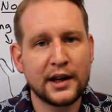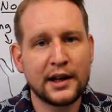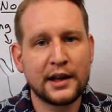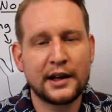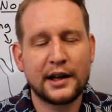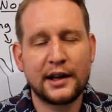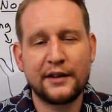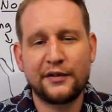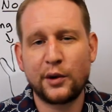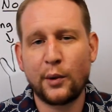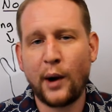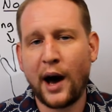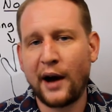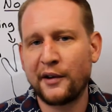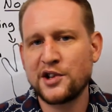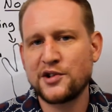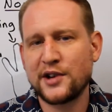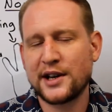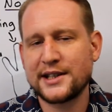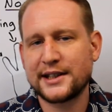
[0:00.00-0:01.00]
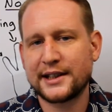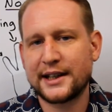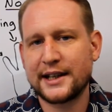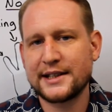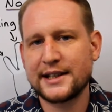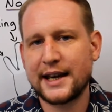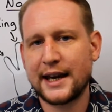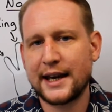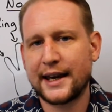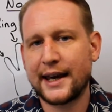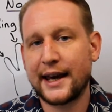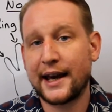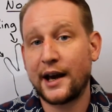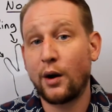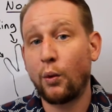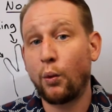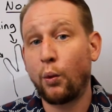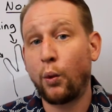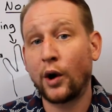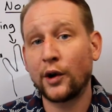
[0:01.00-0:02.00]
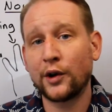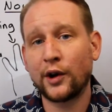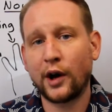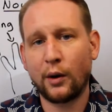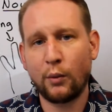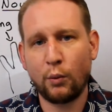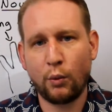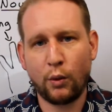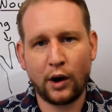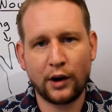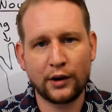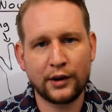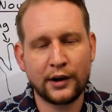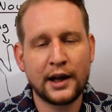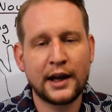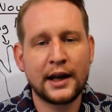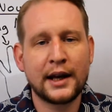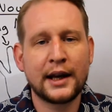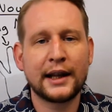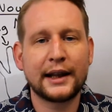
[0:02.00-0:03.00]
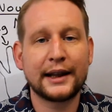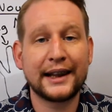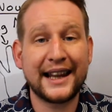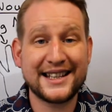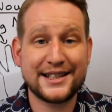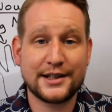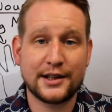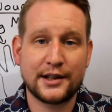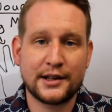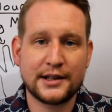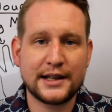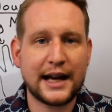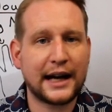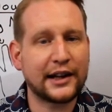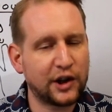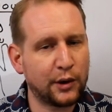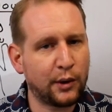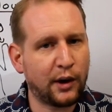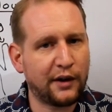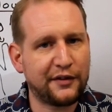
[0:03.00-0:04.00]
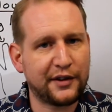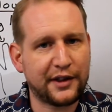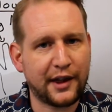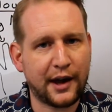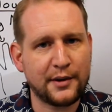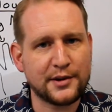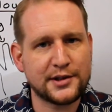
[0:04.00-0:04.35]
If you are interested in taking one-on-one lessons, I do offer those.